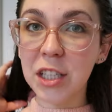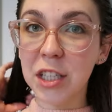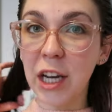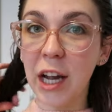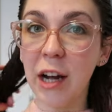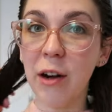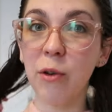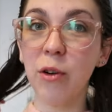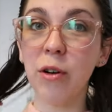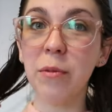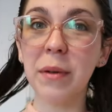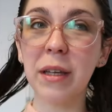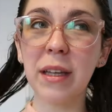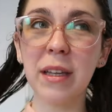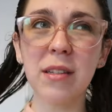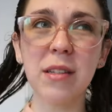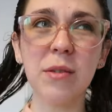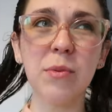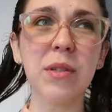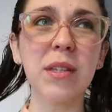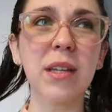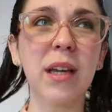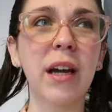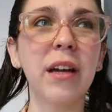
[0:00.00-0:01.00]
a shower
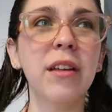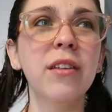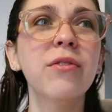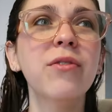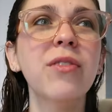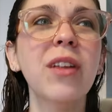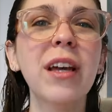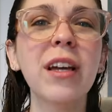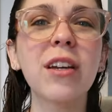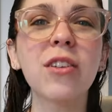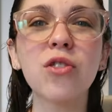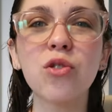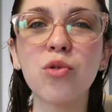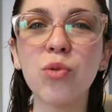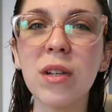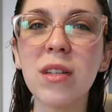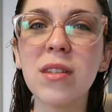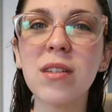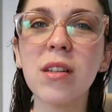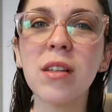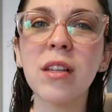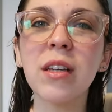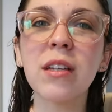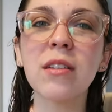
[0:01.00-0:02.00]
because it was kind of like
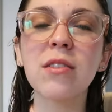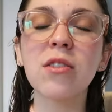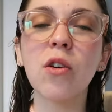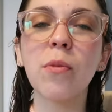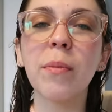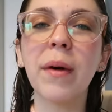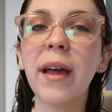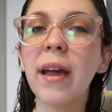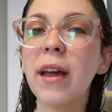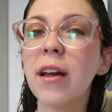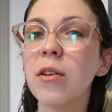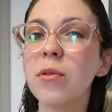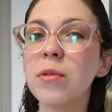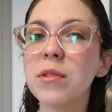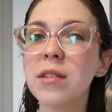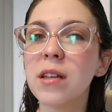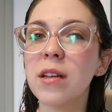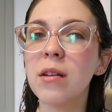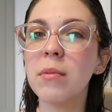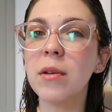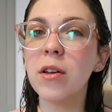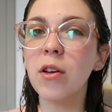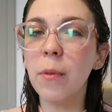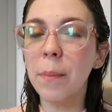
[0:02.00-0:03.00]
drizzling, so my hair was
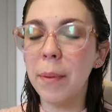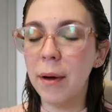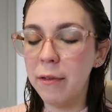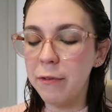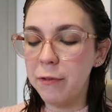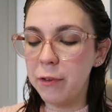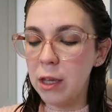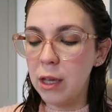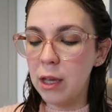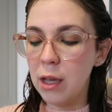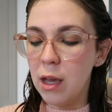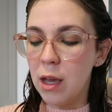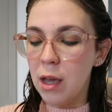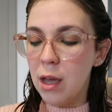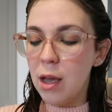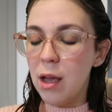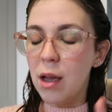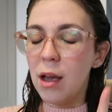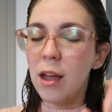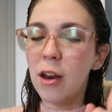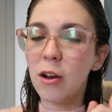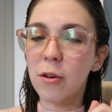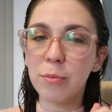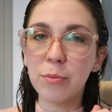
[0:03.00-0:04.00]
gonna be all puffy.
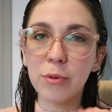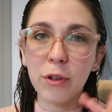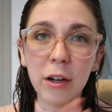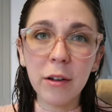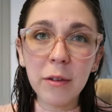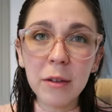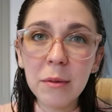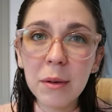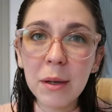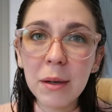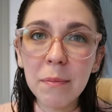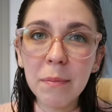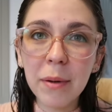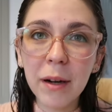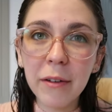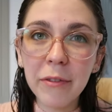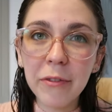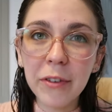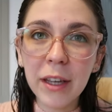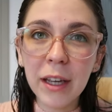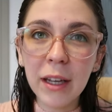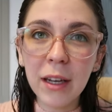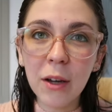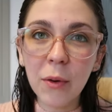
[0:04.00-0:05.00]
It'll probably be
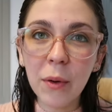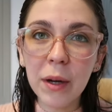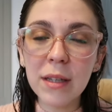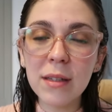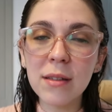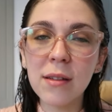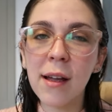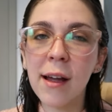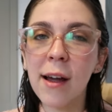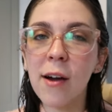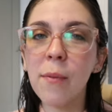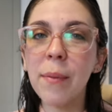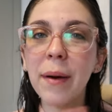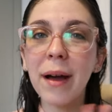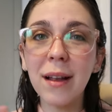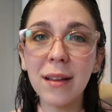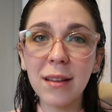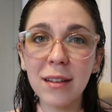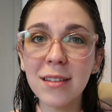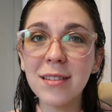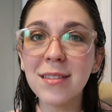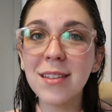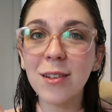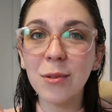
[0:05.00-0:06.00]
puffy anyways now, but
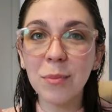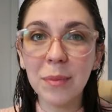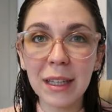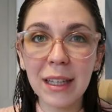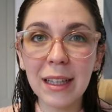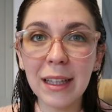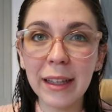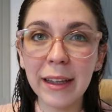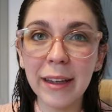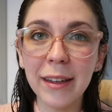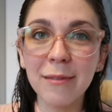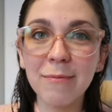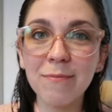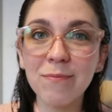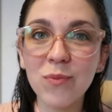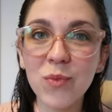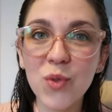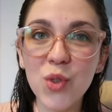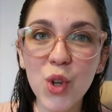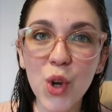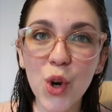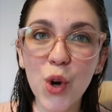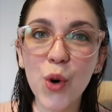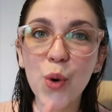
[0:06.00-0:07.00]
at least it'll be clean,
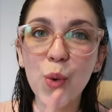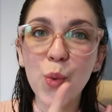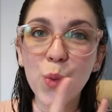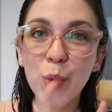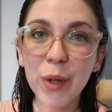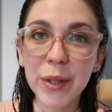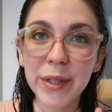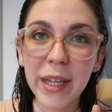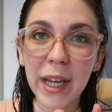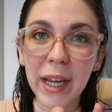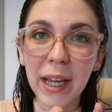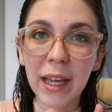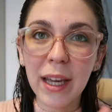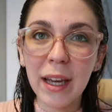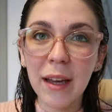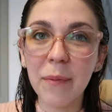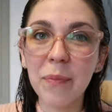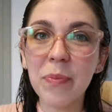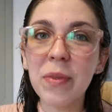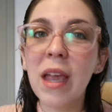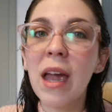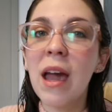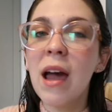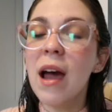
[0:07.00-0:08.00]
so we'll take it.